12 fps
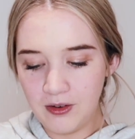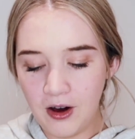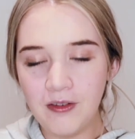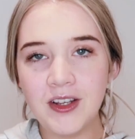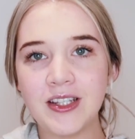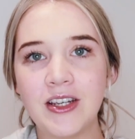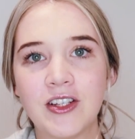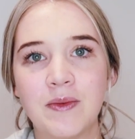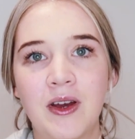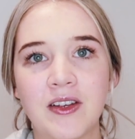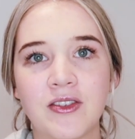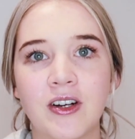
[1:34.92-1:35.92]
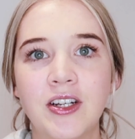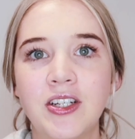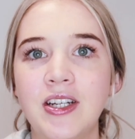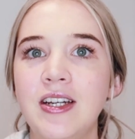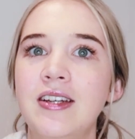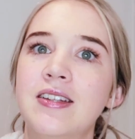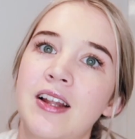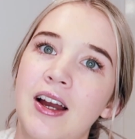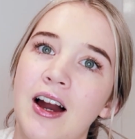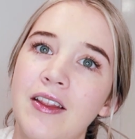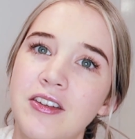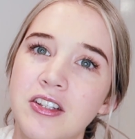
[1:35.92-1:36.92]
Obviously because I make scrunchies and
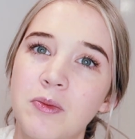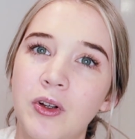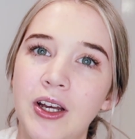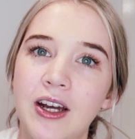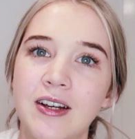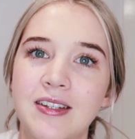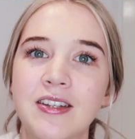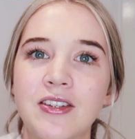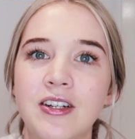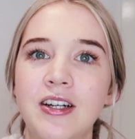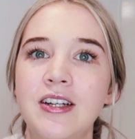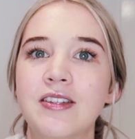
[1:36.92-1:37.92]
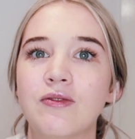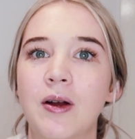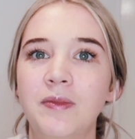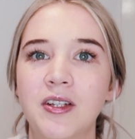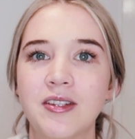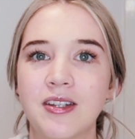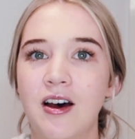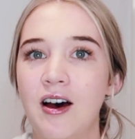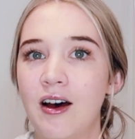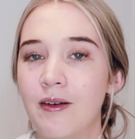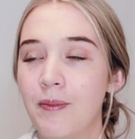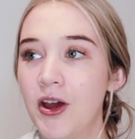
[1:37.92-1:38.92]
like other small hair accessories, remnants
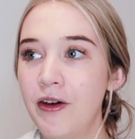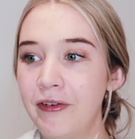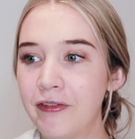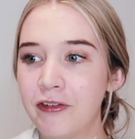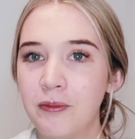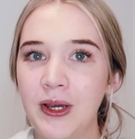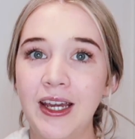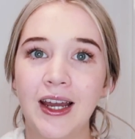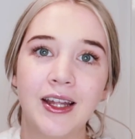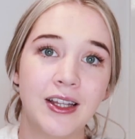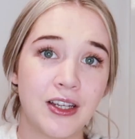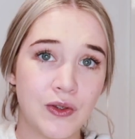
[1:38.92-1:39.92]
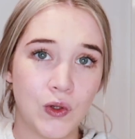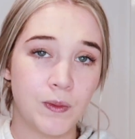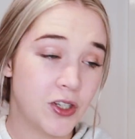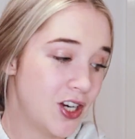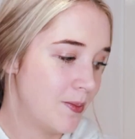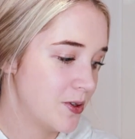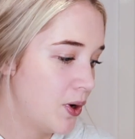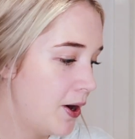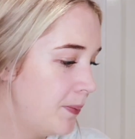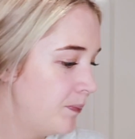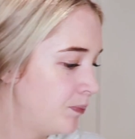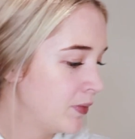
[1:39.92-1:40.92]
are perfect for me and they're super cheap as
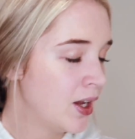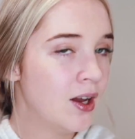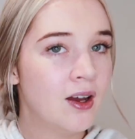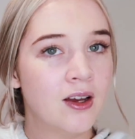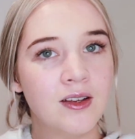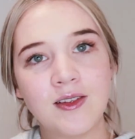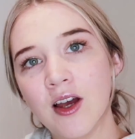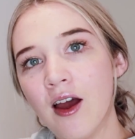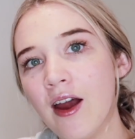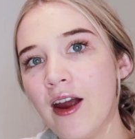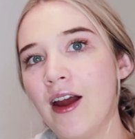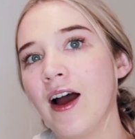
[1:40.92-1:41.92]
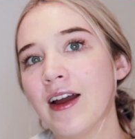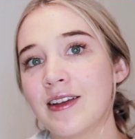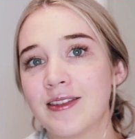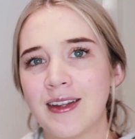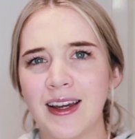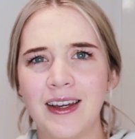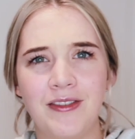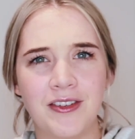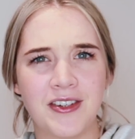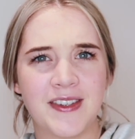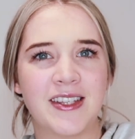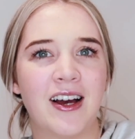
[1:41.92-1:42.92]
well. So I guess like if you're
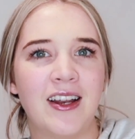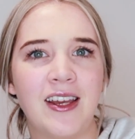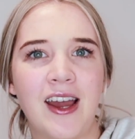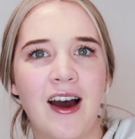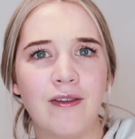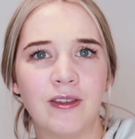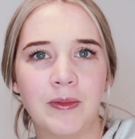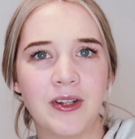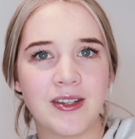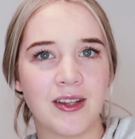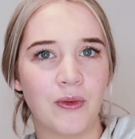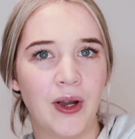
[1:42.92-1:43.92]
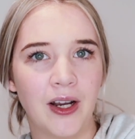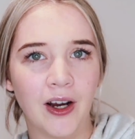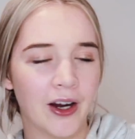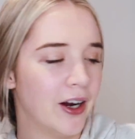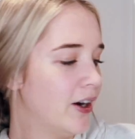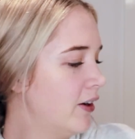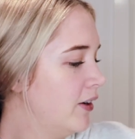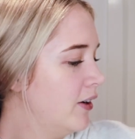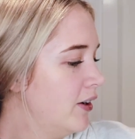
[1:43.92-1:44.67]
just starting out, remnants are the way to go.